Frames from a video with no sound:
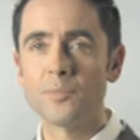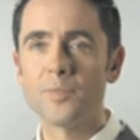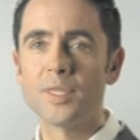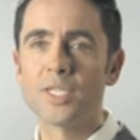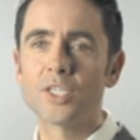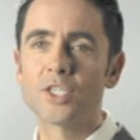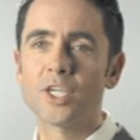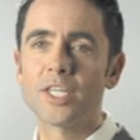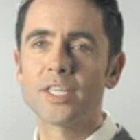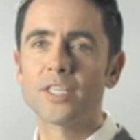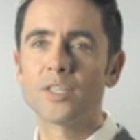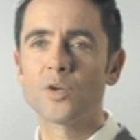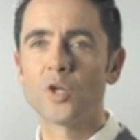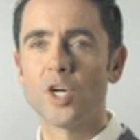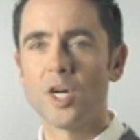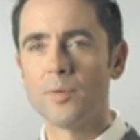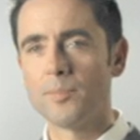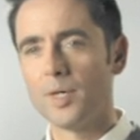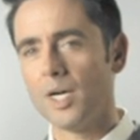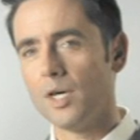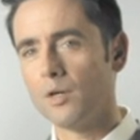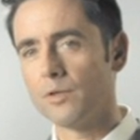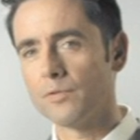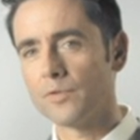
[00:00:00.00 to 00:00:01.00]
absorbed at
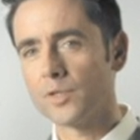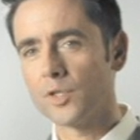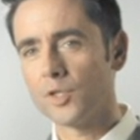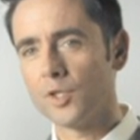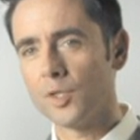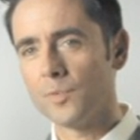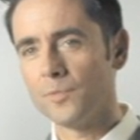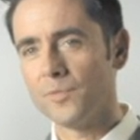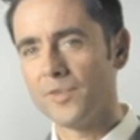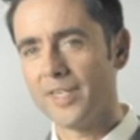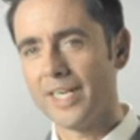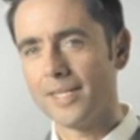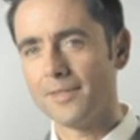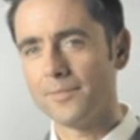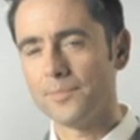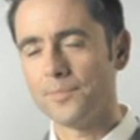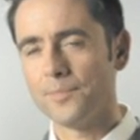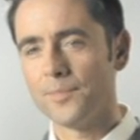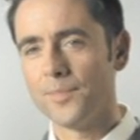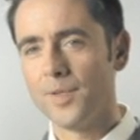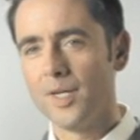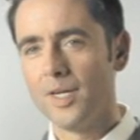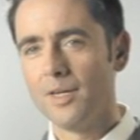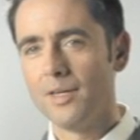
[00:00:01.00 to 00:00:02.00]
all by the human
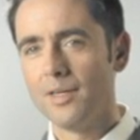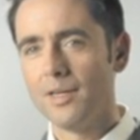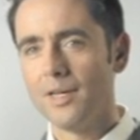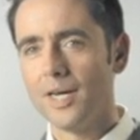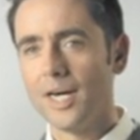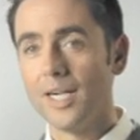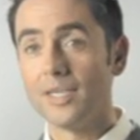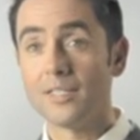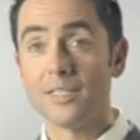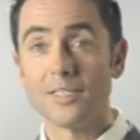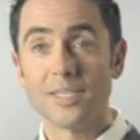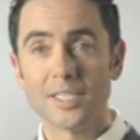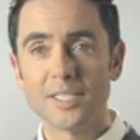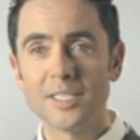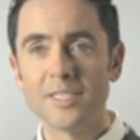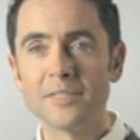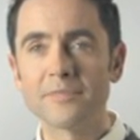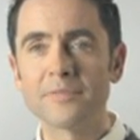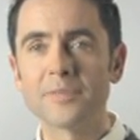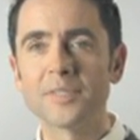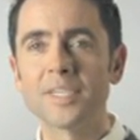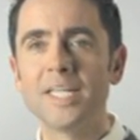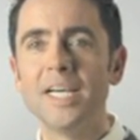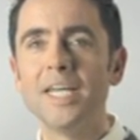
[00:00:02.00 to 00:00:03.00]
body.
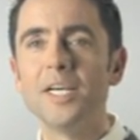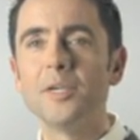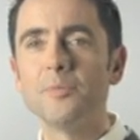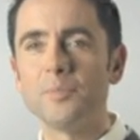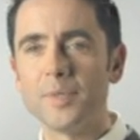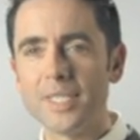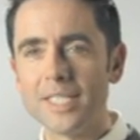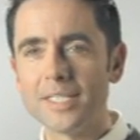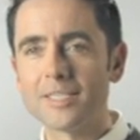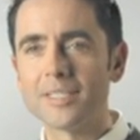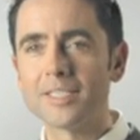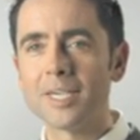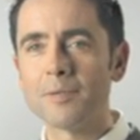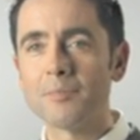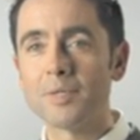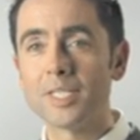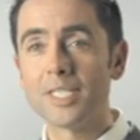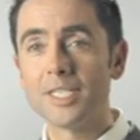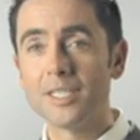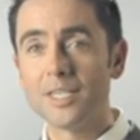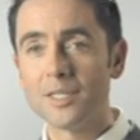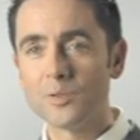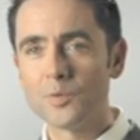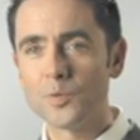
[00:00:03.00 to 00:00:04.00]
Alternatives can, however, be
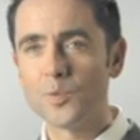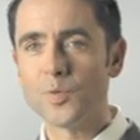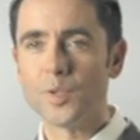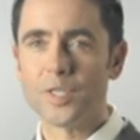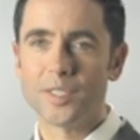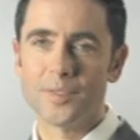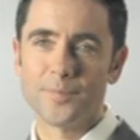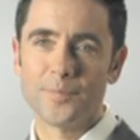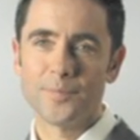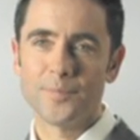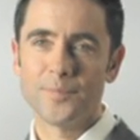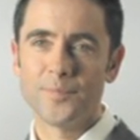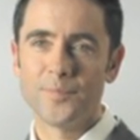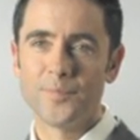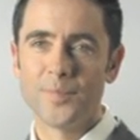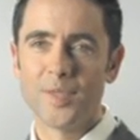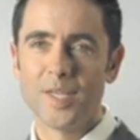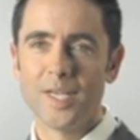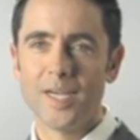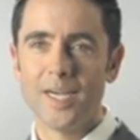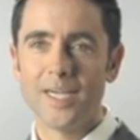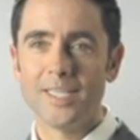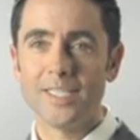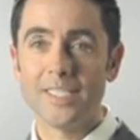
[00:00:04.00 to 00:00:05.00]
found in nature.
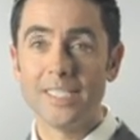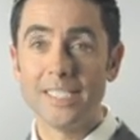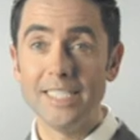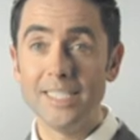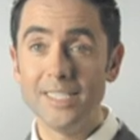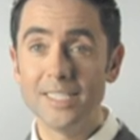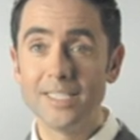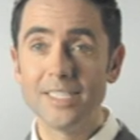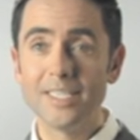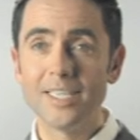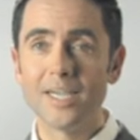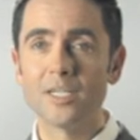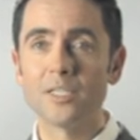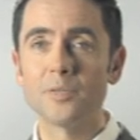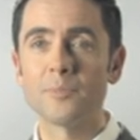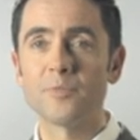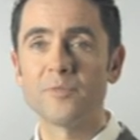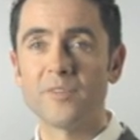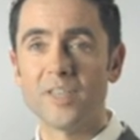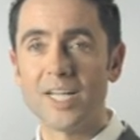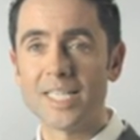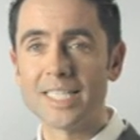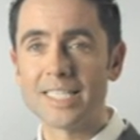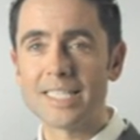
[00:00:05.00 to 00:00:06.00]
An ideal
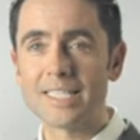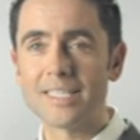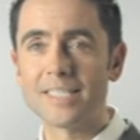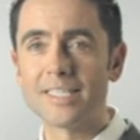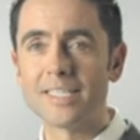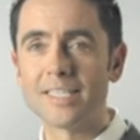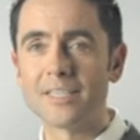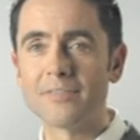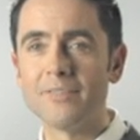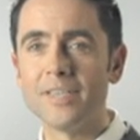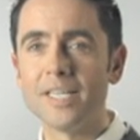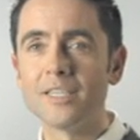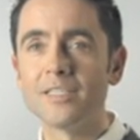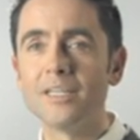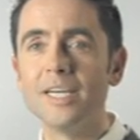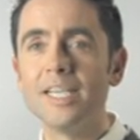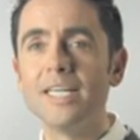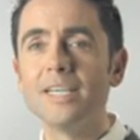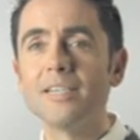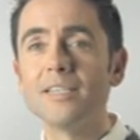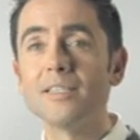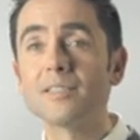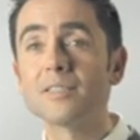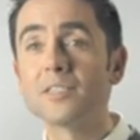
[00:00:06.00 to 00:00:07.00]
plant-based source
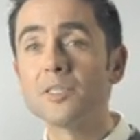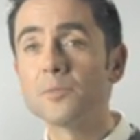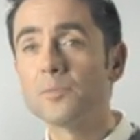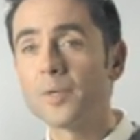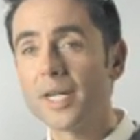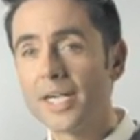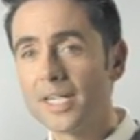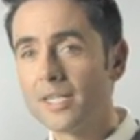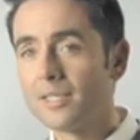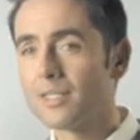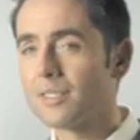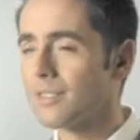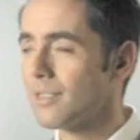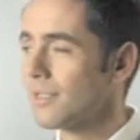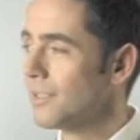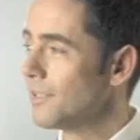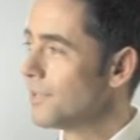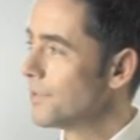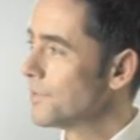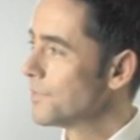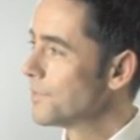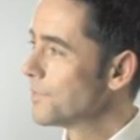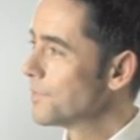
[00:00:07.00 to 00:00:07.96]
is the stinging nettle.